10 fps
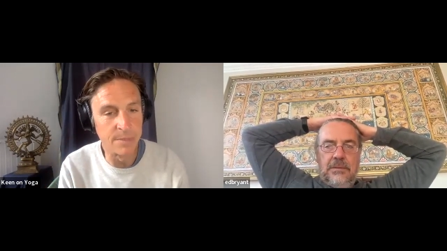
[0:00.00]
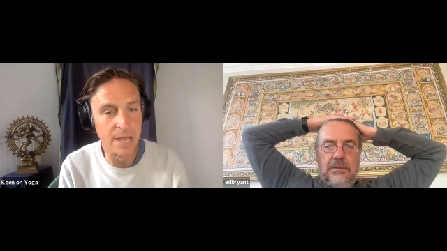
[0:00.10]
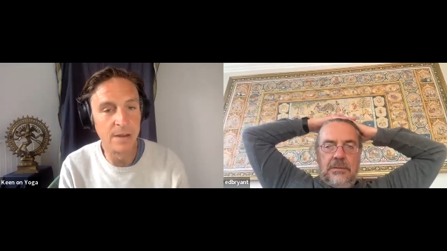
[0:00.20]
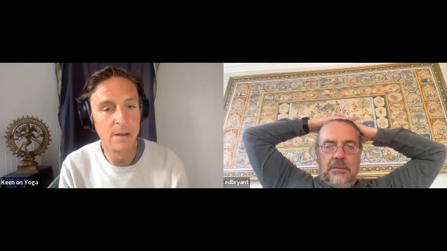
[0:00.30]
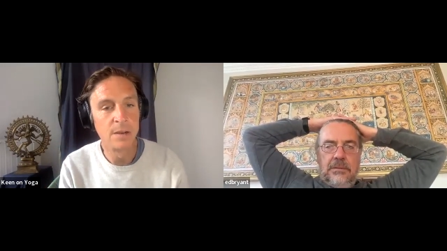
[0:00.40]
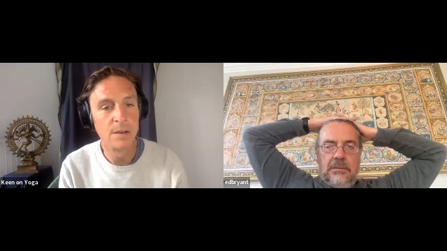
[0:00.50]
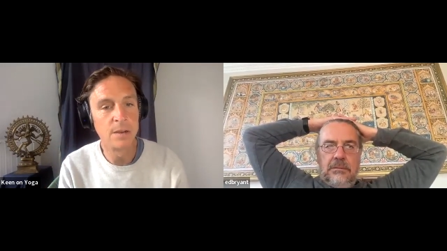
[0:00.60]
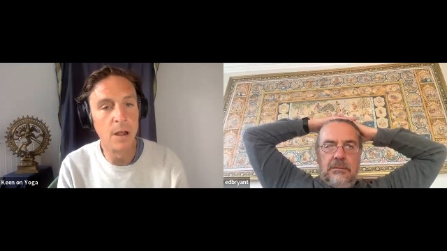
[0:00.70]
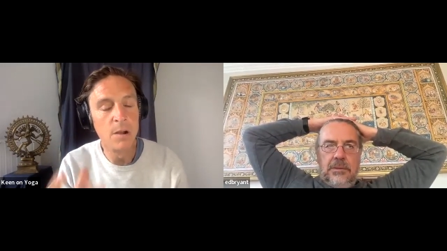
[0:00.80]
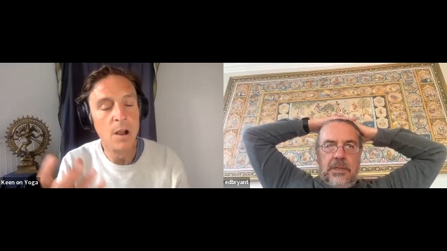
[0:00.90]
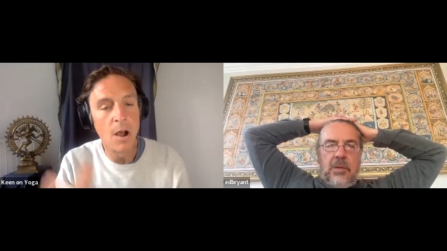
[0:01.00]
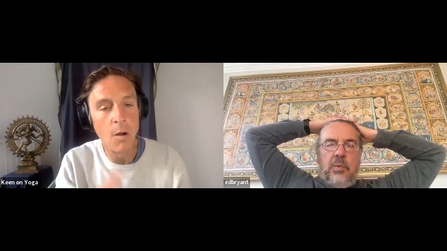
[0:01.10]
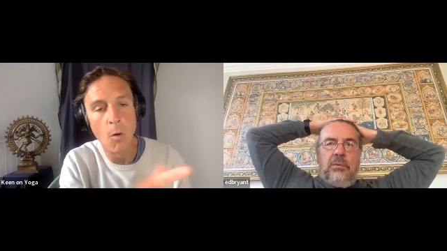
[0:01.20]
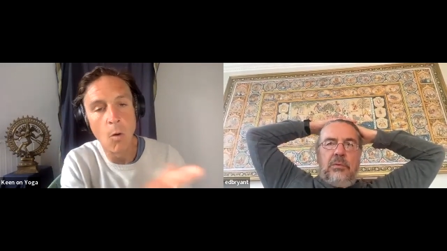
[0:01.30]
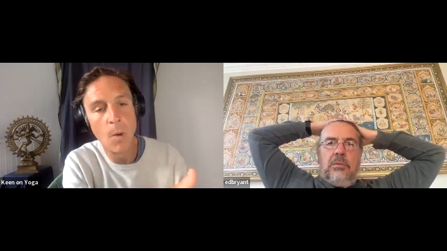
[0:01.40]
Speaker 1: then? You know,
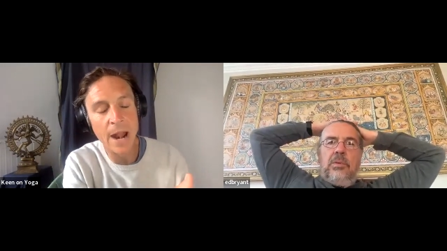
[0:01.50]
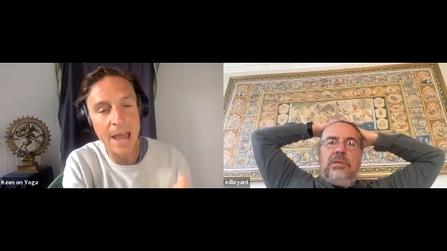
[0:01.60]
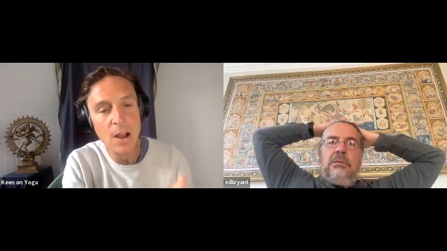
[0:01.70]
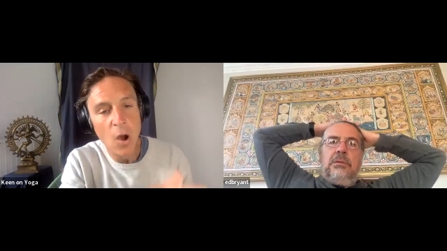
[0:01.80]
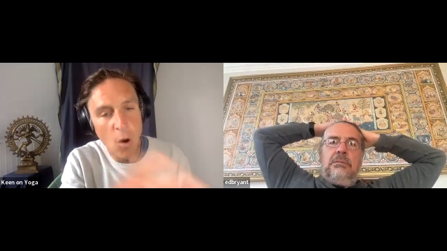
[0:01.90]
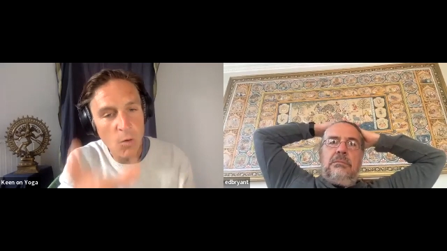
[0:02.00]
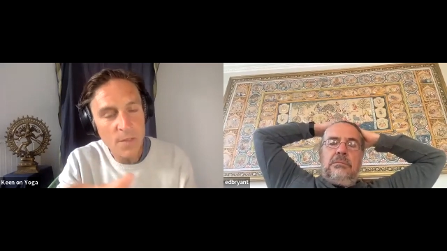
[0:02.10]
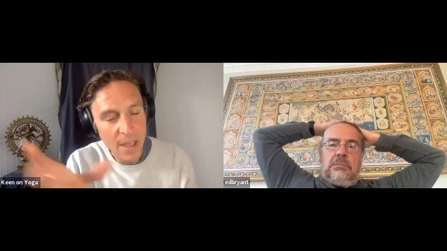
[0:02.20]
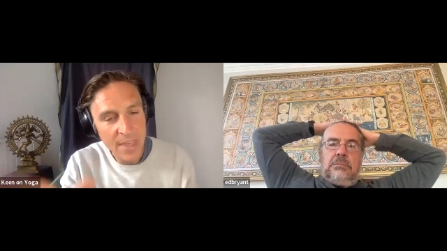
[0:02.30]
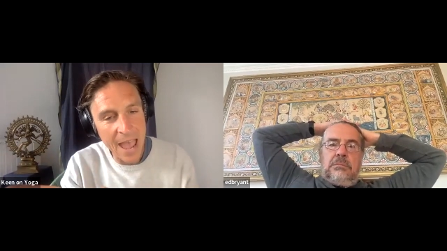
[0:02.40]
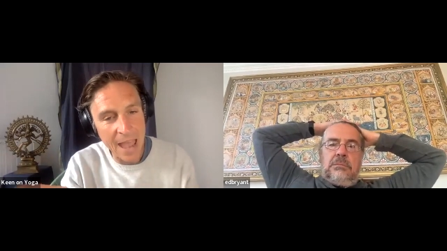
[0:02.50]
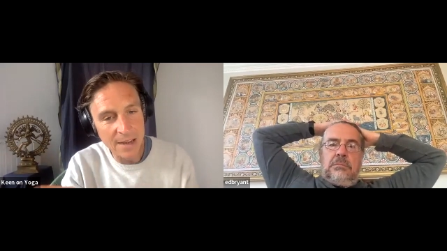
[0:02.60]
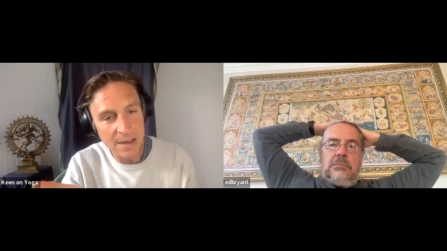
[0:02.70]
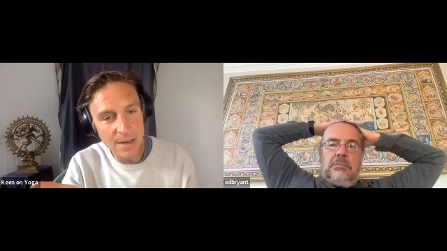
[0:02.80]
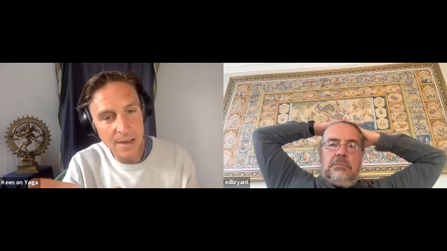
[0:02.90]
on, on well, one hand, or on the other
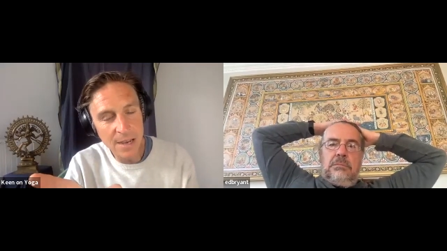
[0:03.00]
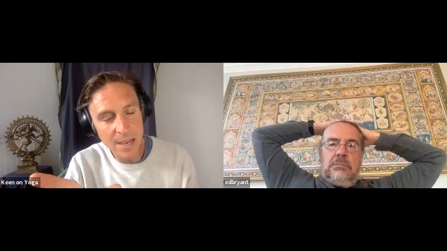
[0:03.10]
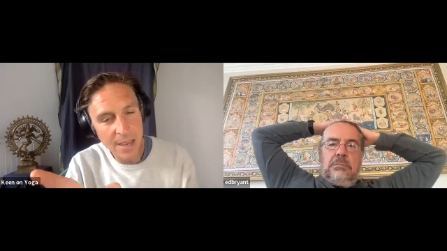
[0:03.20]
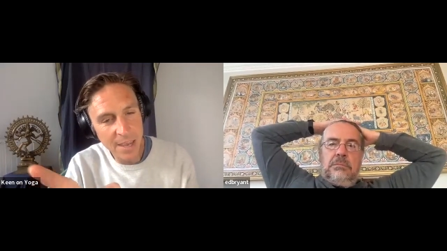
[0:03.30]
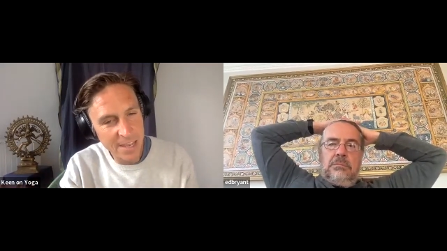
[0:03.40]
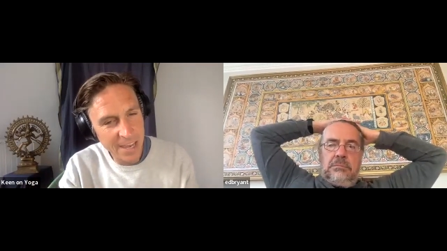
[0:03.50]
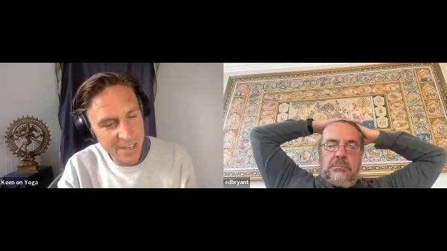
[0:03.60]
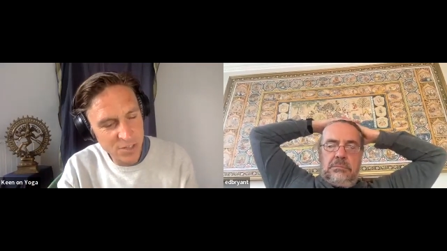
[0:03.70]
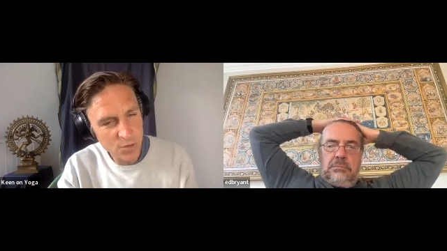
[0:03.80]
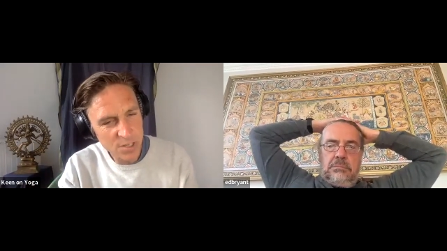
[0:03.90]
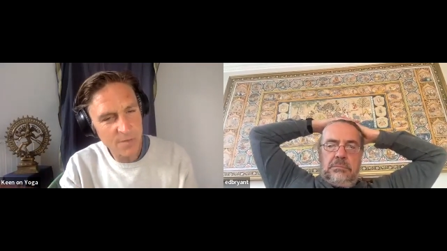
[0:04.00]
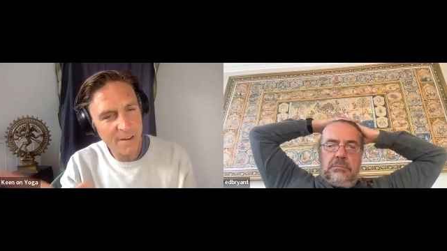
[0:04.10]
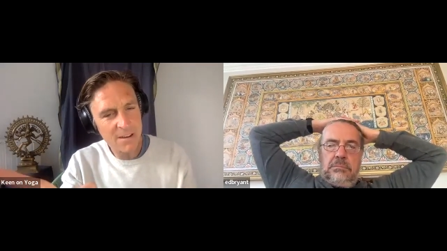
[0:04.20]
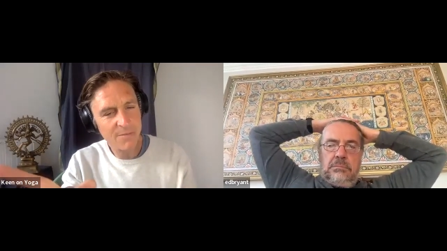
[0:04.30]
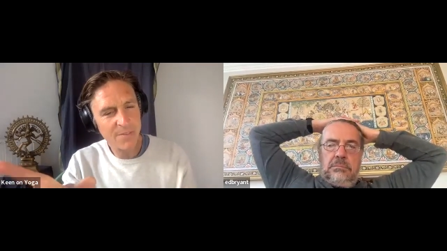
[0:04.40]
hand, it's also
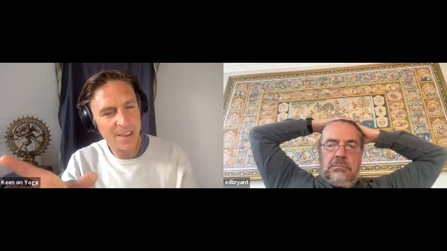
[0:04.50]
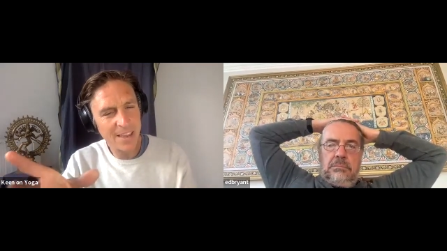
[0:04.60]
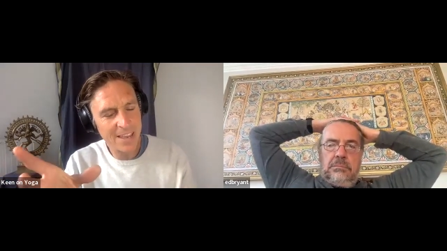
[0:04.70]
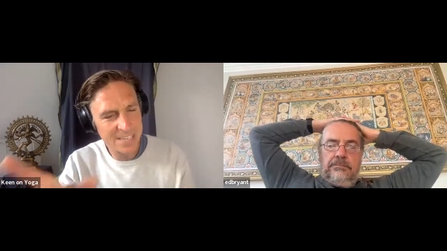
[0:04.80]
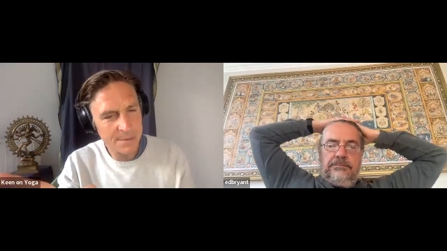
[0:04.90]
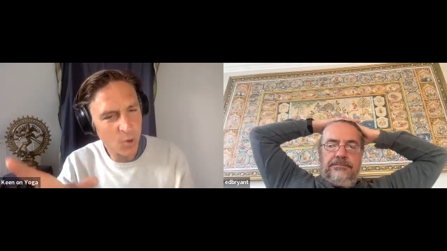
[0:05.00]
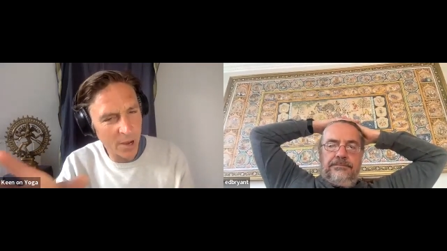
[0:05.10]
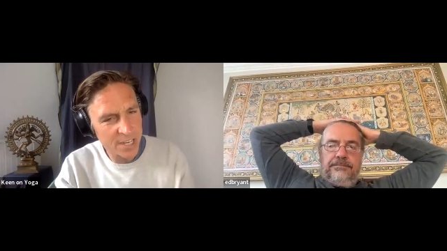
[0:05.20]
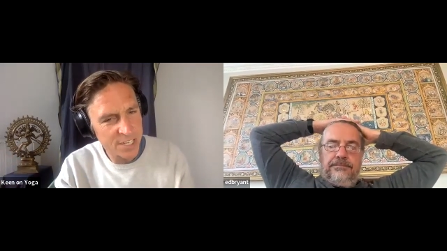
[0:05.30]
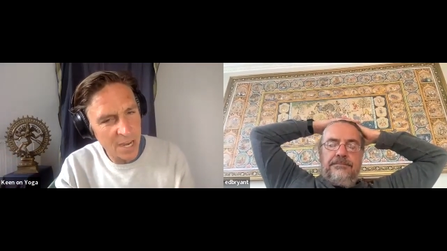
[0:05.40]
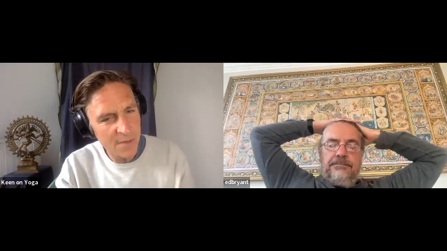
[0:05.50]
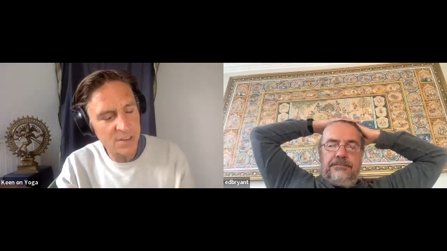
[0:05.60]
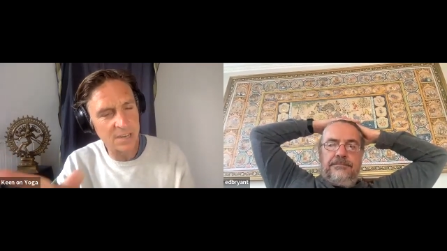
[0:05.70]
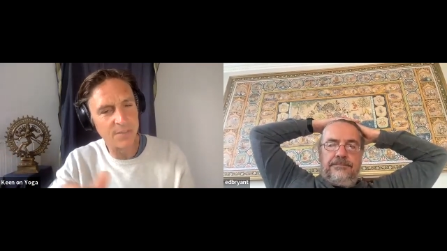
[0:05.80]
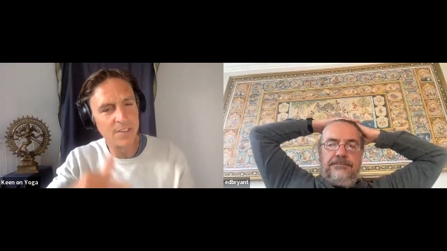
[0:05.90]
very it seems quite
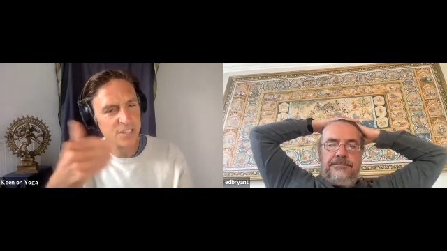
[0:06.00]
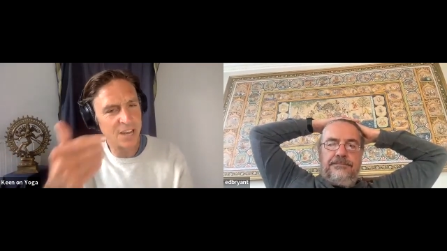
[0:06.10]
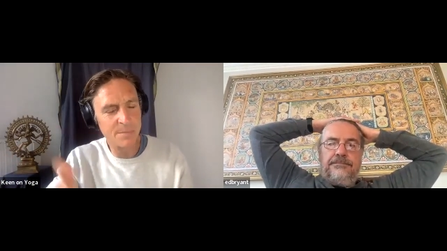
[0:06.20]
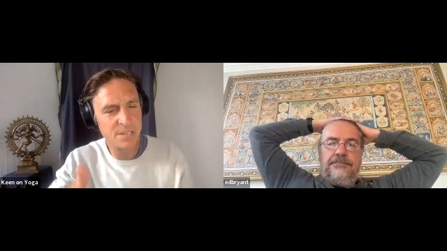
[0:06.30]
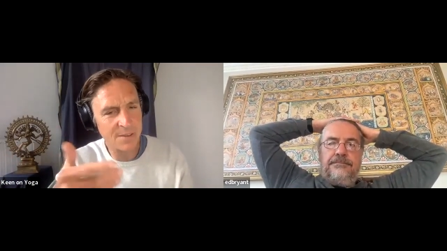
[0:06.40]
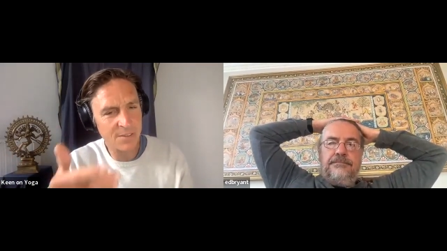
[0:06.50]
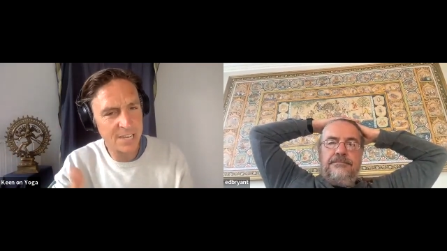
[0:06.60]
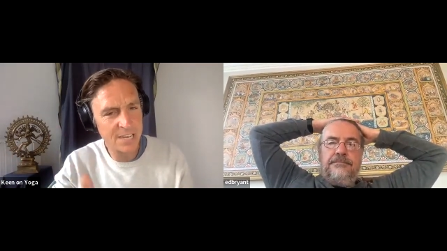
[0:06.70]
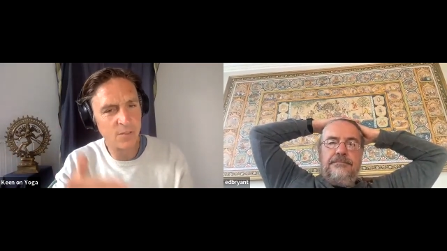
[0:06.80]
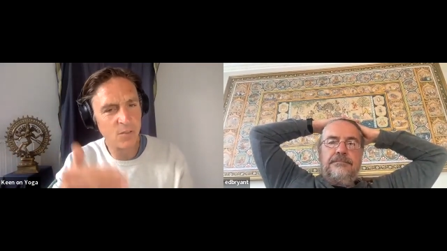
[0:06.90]
conservative and chapter 17 you've